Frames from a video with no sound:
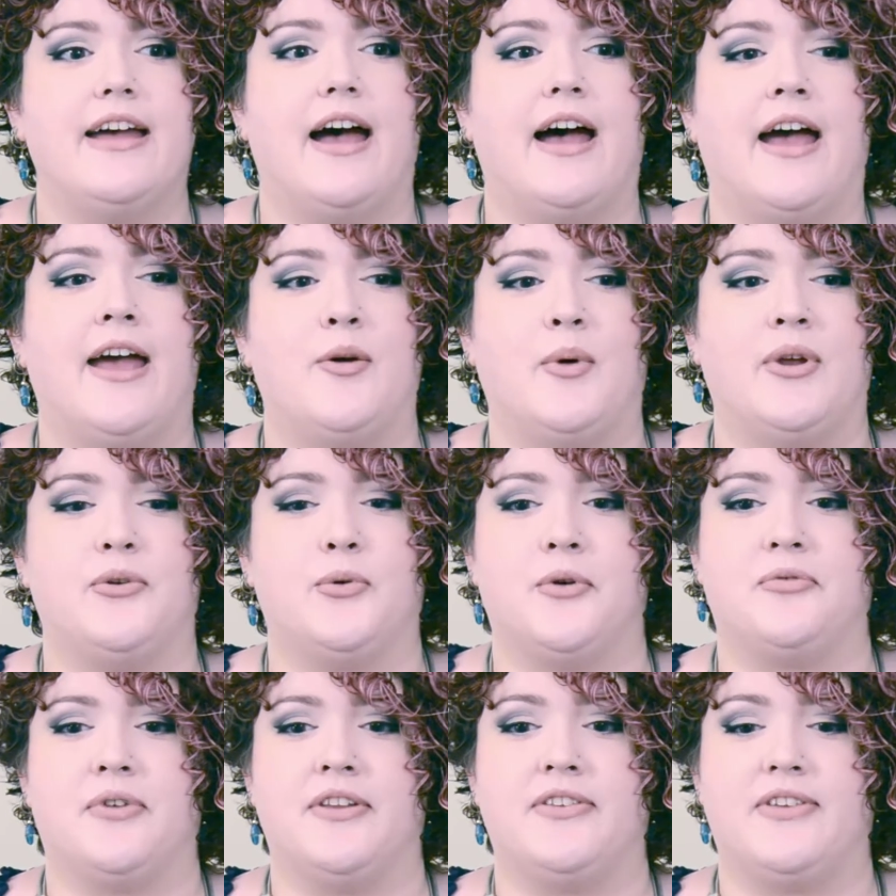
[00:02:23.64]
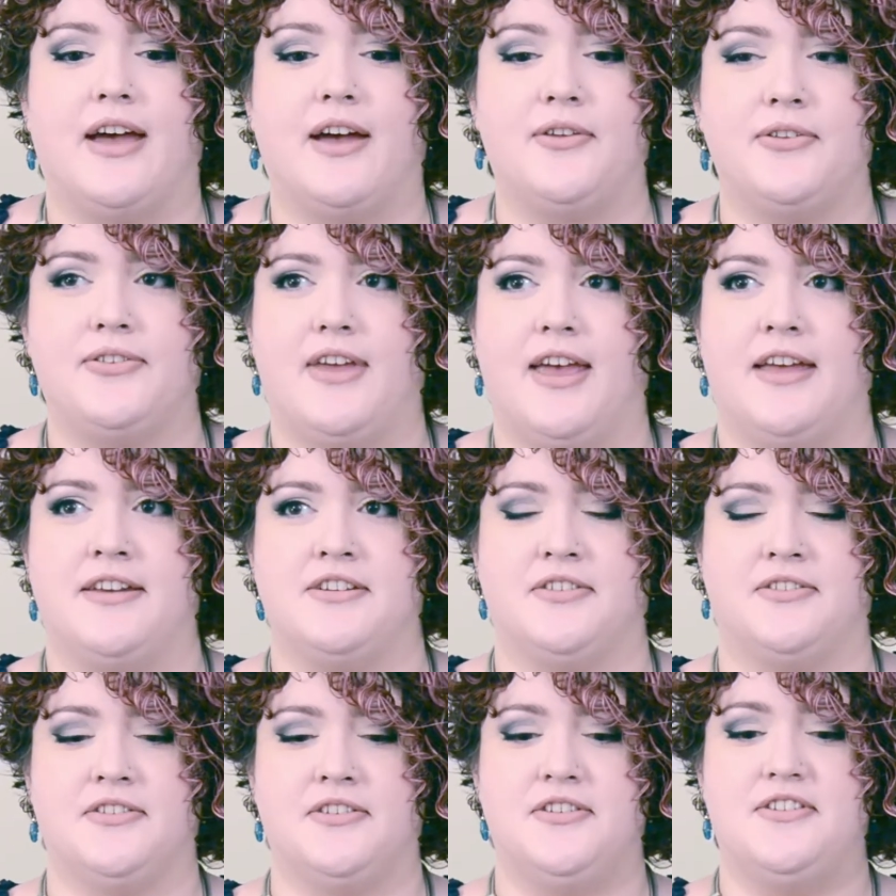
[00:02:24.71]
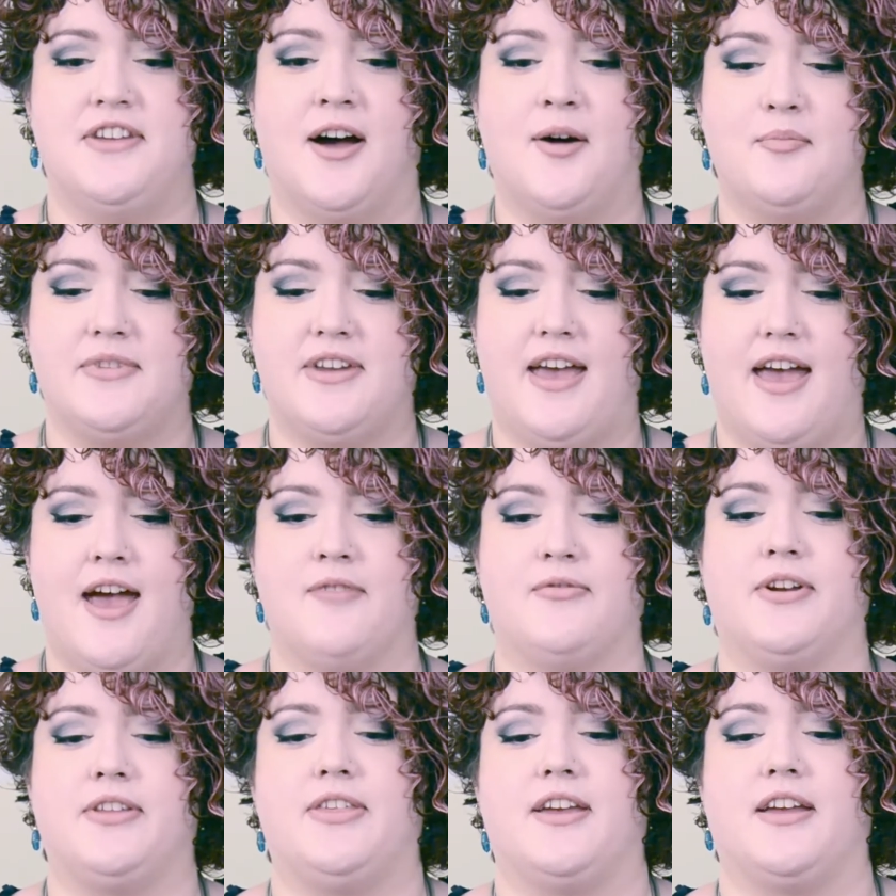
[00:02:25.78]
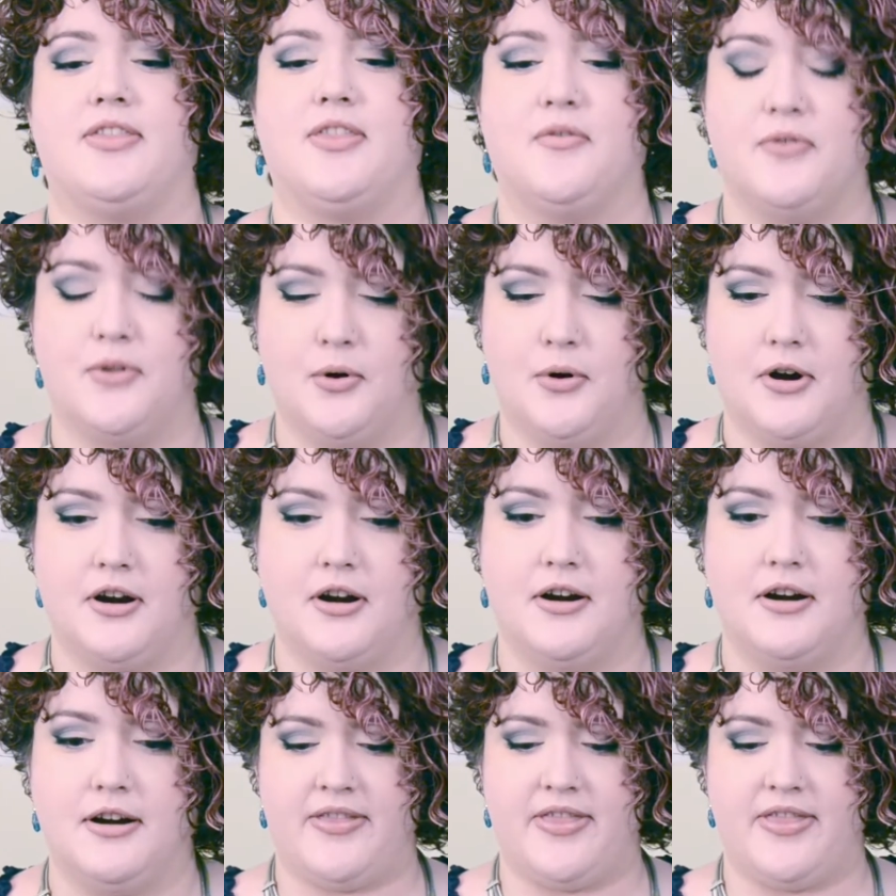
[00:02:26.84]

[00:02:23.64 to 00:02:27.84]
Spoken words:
I went to a friend's house and just dumped everything in the floor.